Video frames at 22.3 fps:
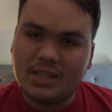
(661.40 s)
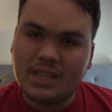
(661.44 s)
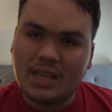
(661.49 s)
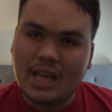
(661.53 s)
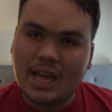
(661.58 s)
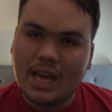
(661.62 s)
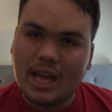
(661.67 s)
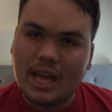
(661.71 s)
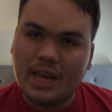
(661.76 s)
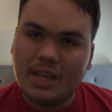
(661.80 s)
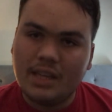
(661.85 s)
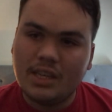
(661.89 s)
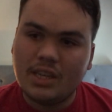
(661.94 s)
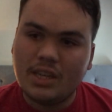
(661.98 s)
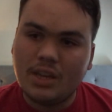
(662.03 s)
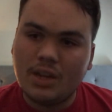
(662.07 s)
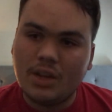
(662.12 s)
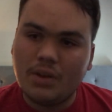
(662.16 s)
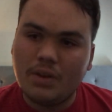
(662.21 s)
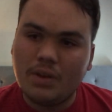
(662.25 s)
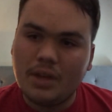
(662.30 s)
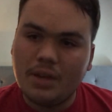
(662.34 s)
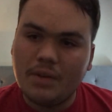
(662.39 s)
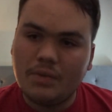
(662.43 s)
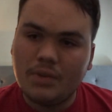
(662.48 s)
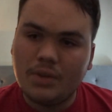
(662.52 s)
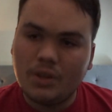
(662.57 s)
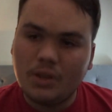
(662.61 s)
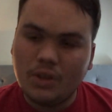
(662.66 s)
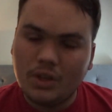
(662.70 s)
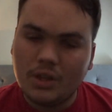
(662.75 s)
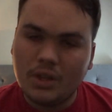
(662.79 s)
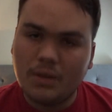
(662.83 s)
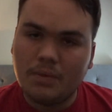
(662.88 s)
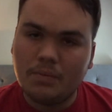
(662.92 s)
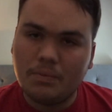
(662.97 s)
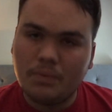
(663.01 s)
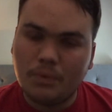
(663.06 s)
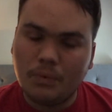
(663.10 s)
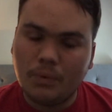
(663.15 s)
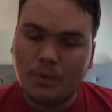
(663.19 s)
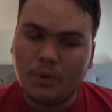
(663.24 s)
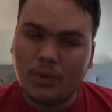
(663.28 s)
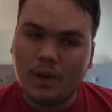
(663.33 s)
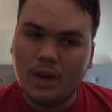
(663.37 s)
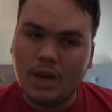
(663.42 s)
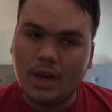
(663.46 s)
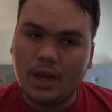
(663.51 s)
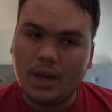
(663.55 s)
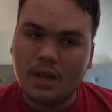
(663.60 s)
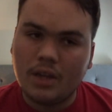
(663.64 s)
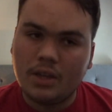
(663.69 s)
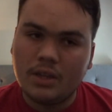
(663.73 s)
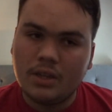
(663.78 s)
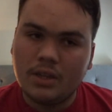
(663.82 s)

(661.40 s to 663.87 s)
that, you know, if you're looking for a